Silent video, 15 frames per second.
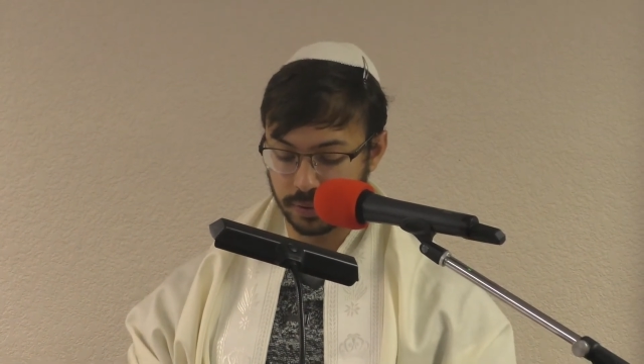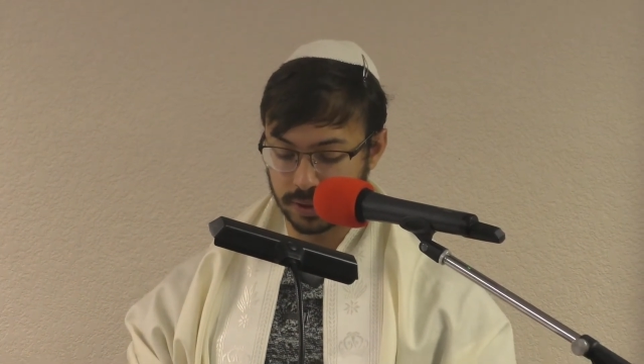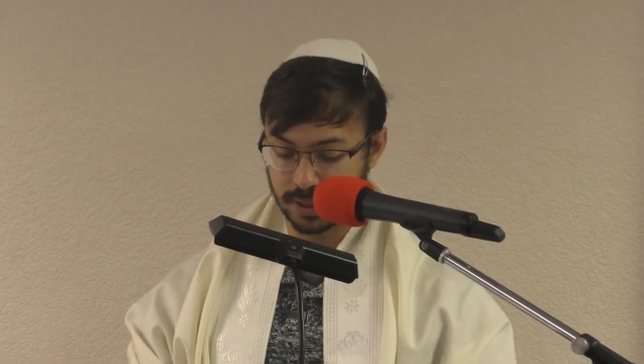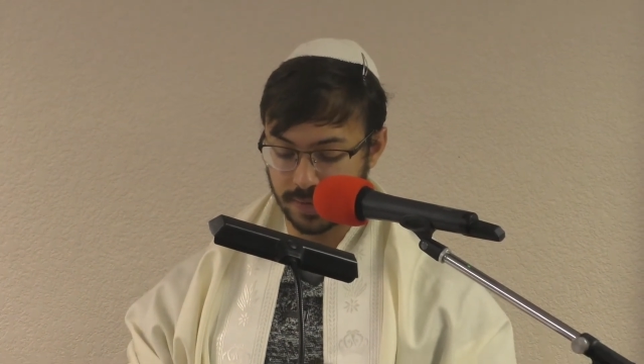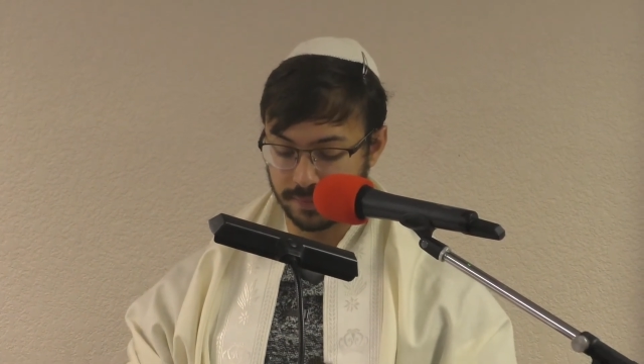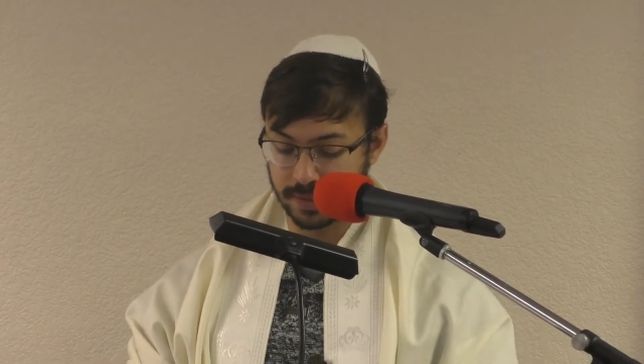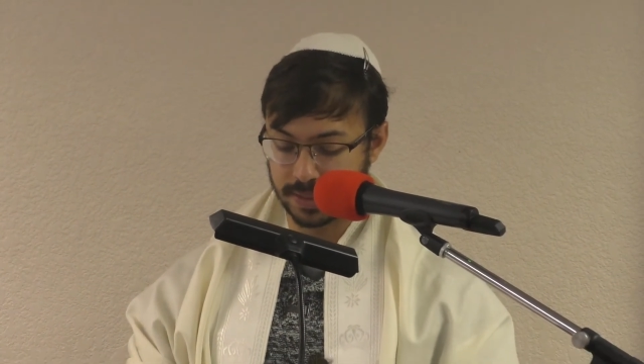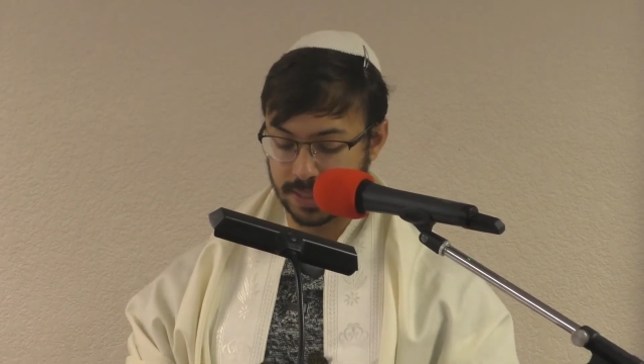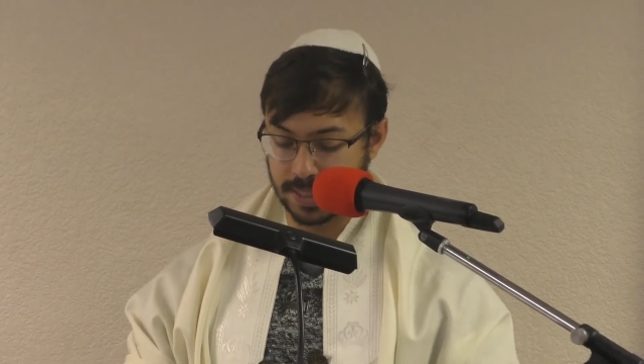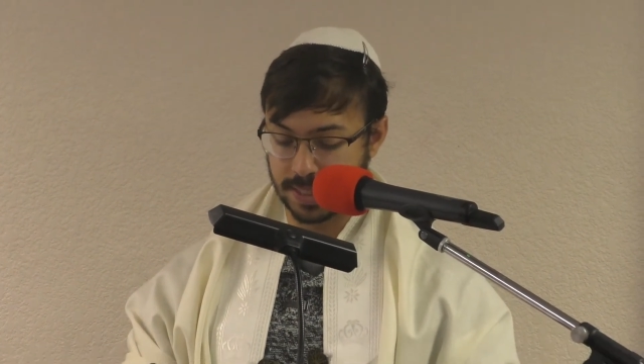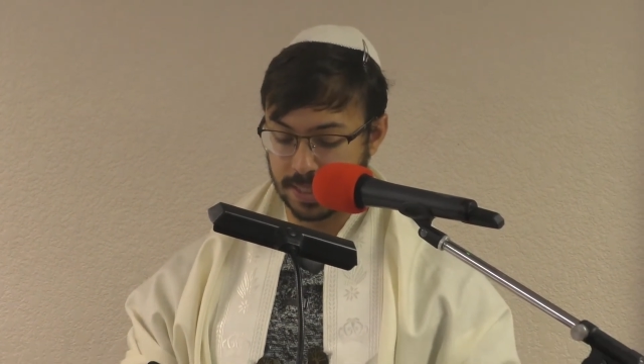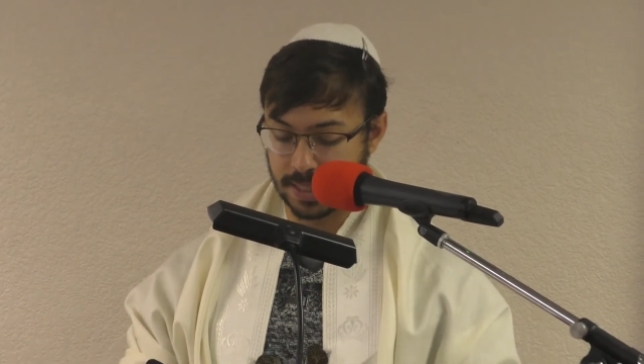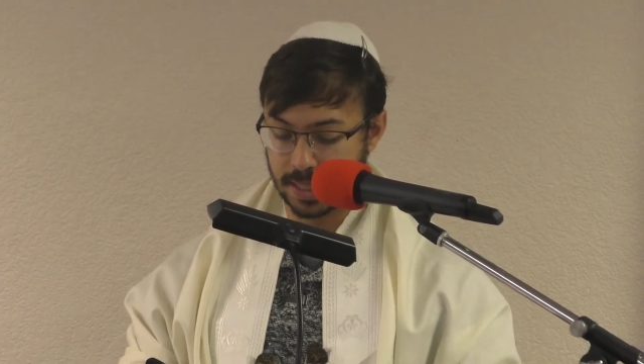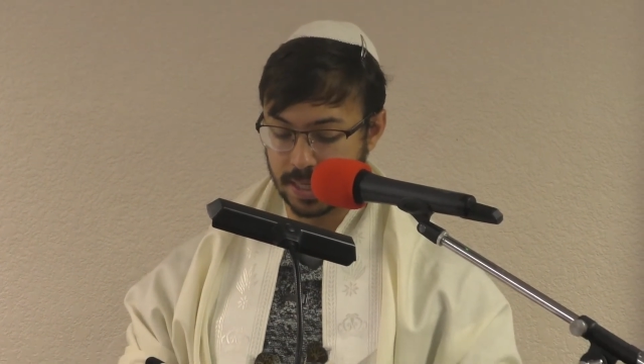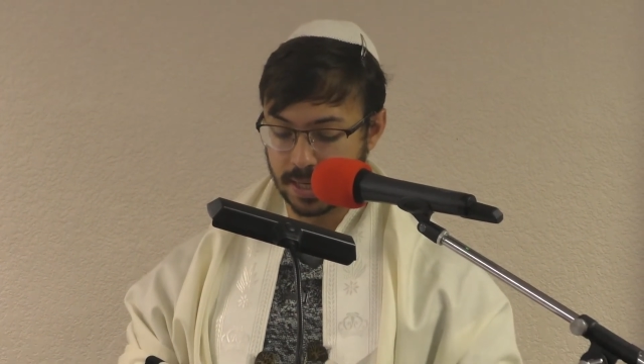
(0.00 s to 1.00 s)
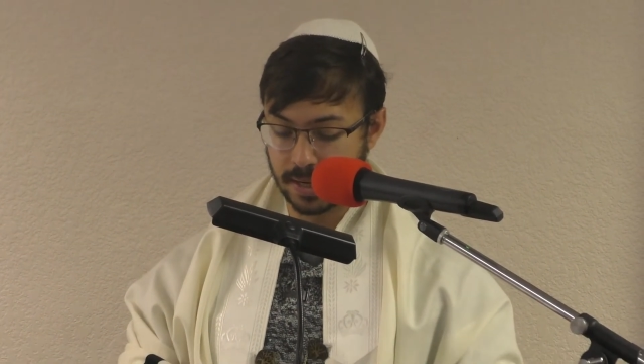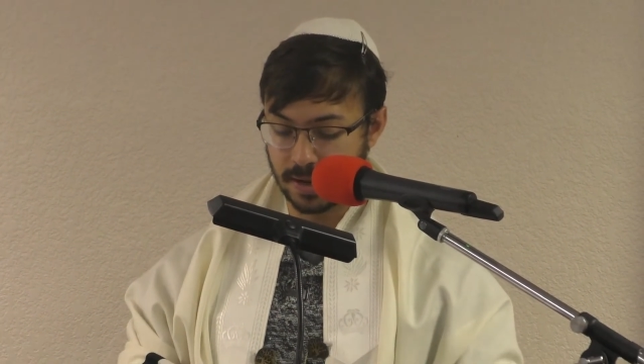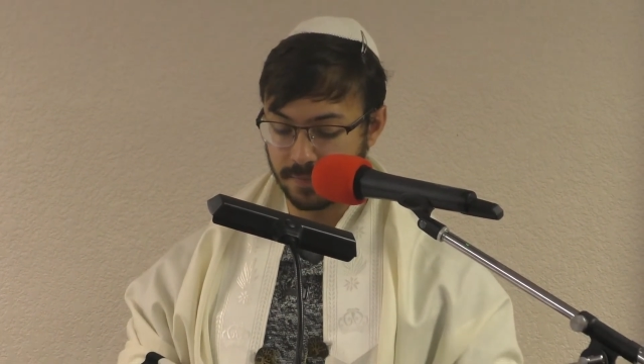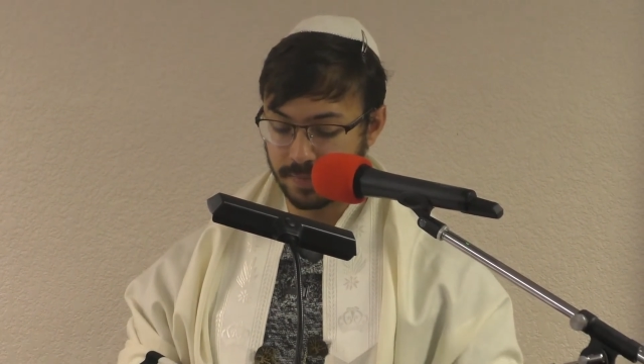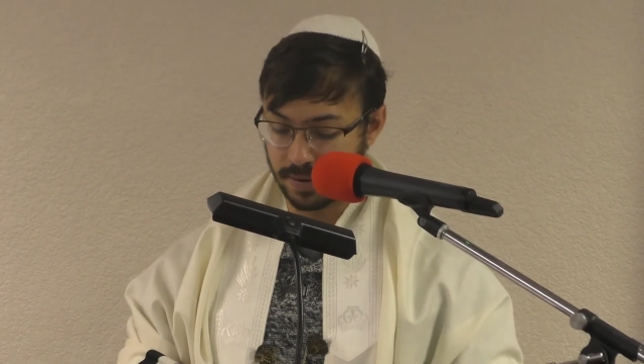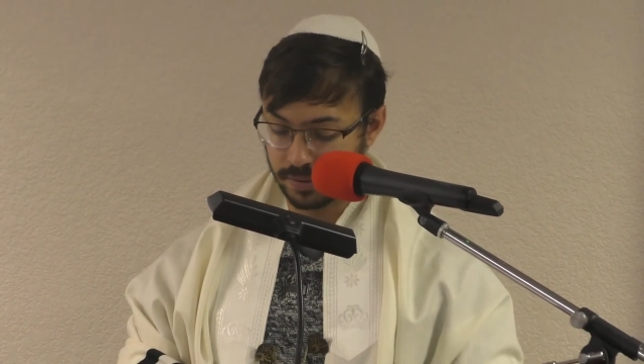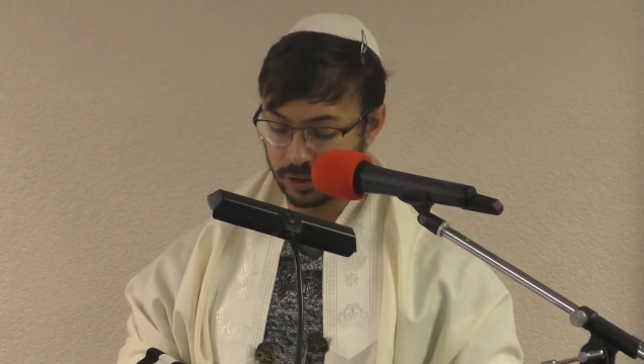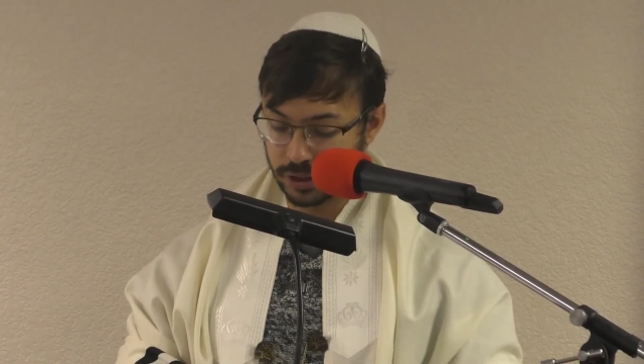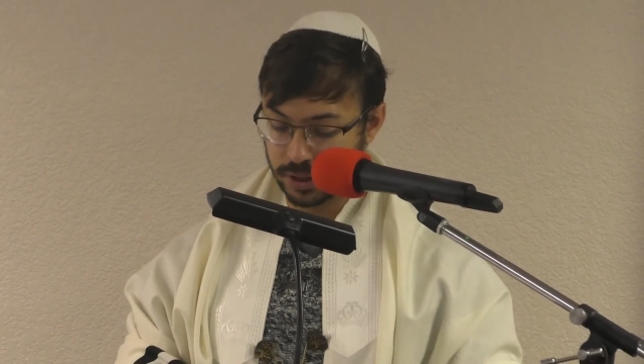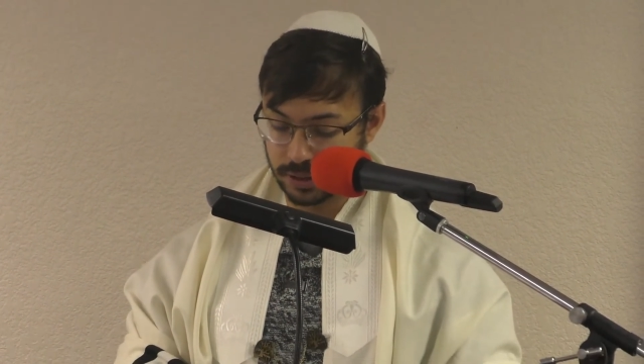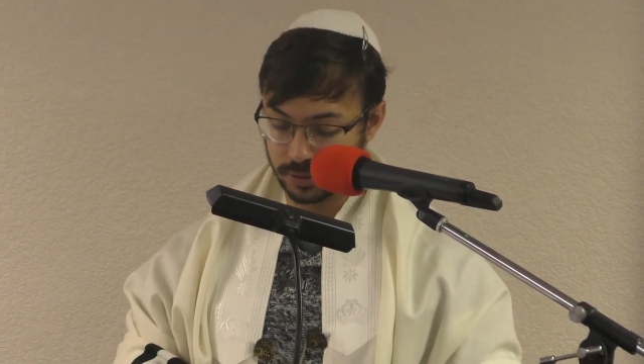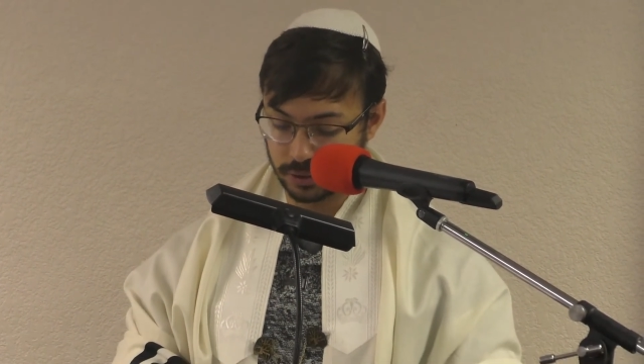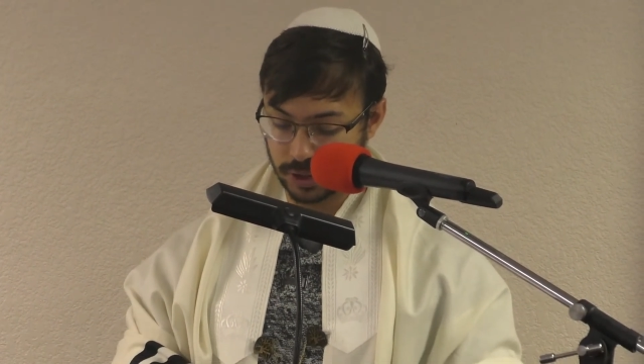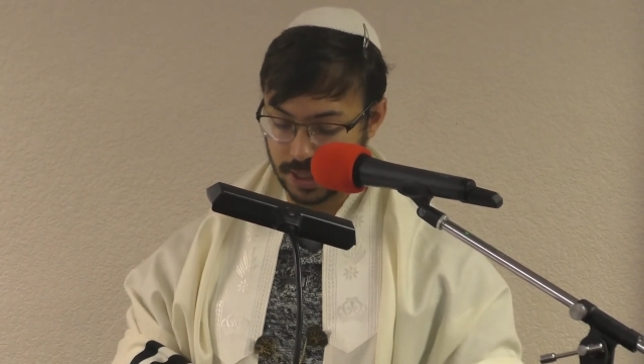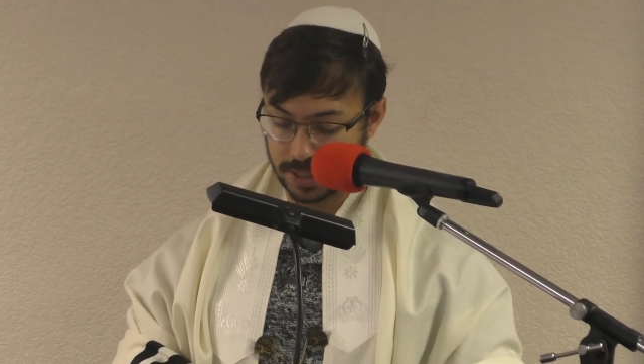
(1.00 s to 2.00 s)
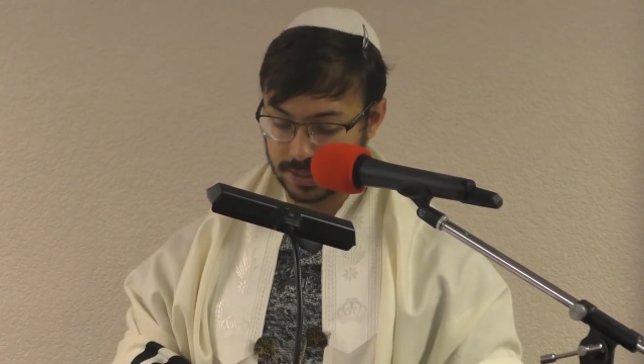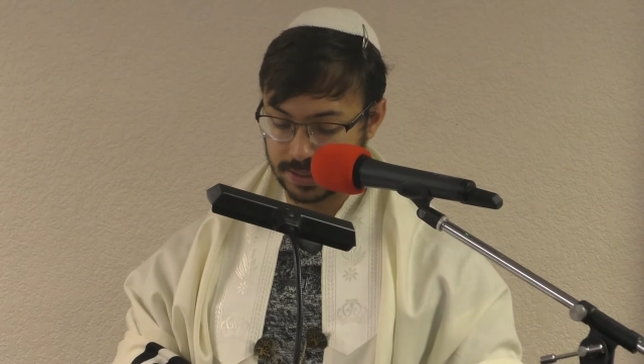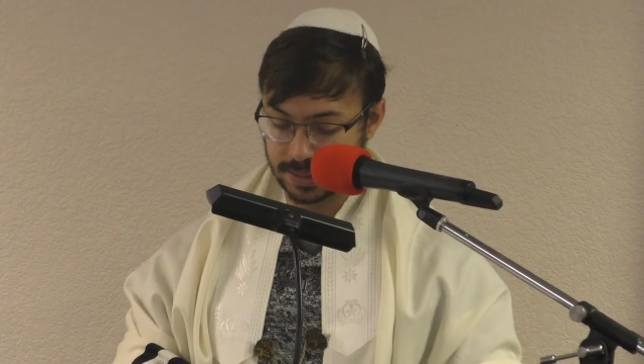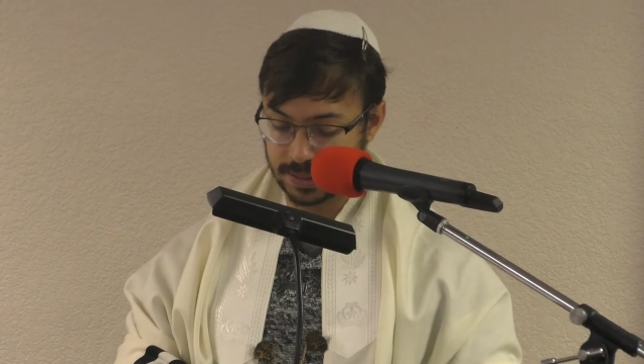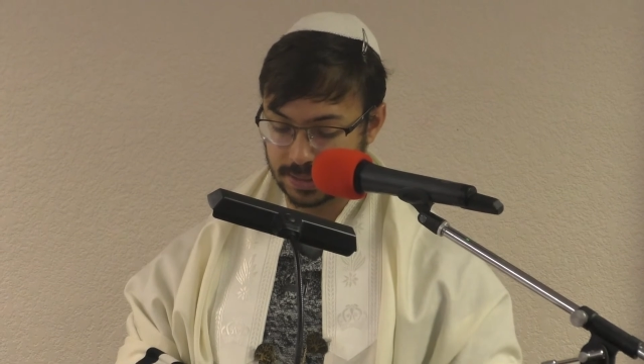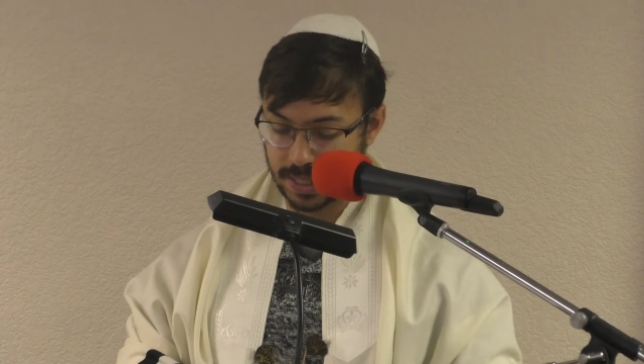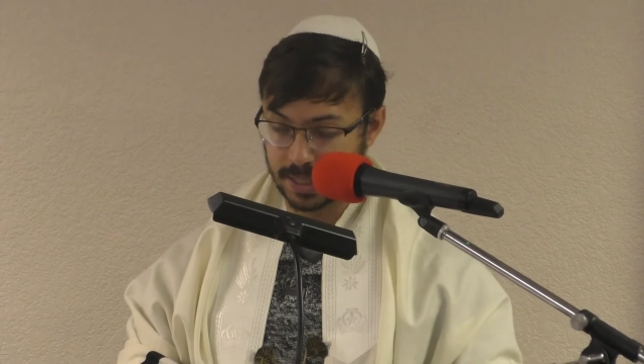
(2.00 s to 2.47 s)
17 of Bereshit or Genesis,